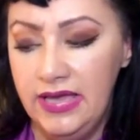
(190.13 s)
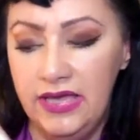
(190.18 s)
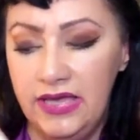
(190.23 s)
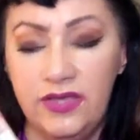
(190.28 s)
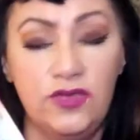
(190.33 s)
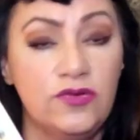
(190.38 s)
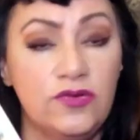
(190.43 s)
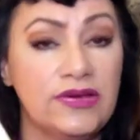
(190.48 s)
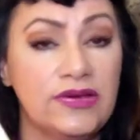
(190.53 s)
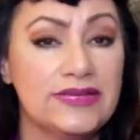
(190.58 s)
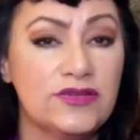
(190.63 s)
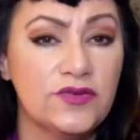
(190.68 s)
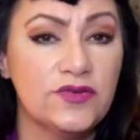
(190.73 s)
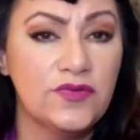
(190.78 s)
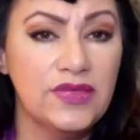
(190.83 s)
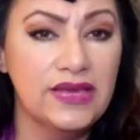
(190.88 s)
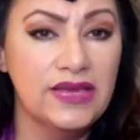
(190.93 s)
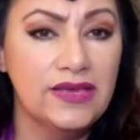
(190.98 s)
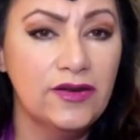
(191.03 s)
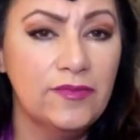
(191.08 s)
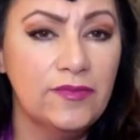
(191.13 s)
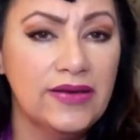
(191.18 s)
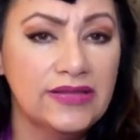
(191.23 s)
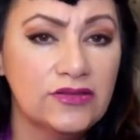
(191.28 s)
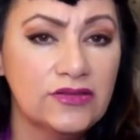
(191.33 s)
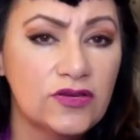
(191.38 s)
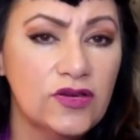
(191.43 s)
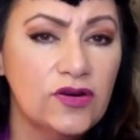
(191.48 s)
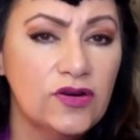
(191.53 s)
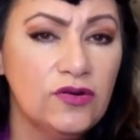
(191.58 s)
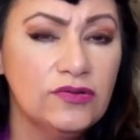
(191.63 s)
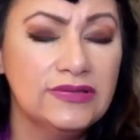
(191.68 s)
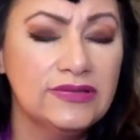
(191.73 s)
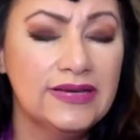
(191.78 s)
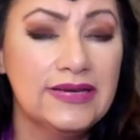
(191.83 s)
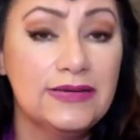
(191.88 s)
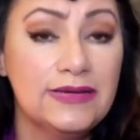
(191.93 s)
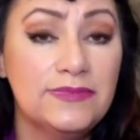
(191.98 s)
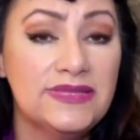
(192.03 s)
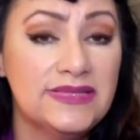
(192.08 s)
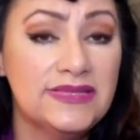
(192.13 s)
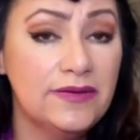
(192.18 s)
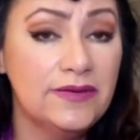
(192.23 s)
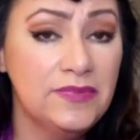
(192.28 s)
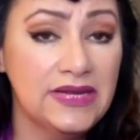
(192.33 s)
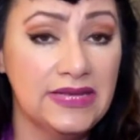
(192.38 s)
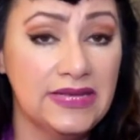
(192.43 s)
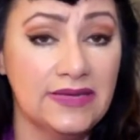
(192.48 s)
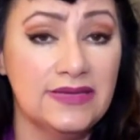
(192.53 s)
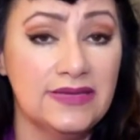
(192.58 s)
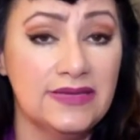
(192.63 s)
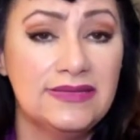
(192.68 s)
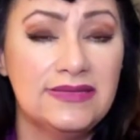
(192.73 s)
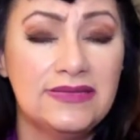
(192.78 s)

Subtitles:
you guys are thinking about the good old times. Somebody is.